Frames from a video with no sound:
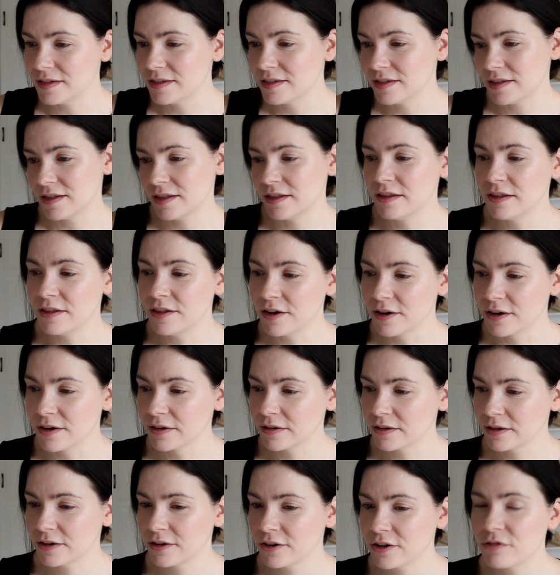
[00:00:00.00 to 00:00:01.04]
is the
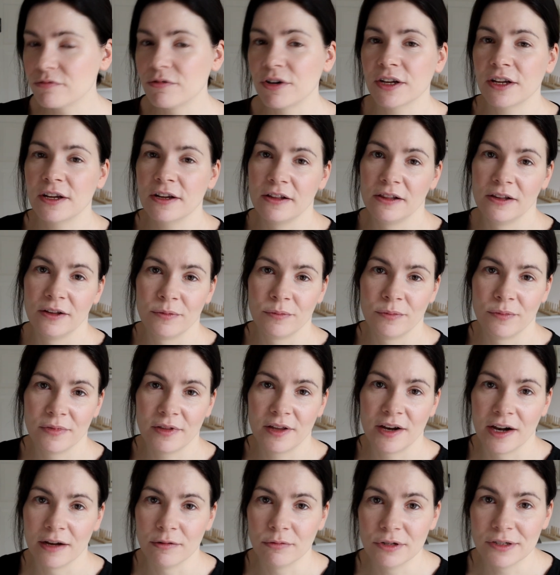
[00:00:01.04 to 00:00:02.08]
curriculum
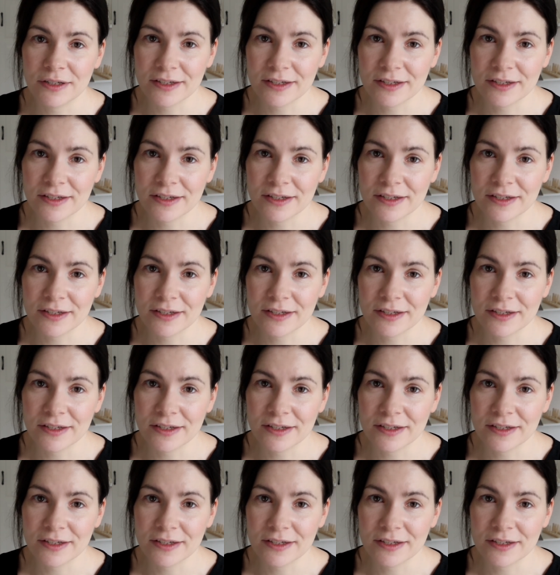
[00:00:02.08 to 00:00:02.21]
that I would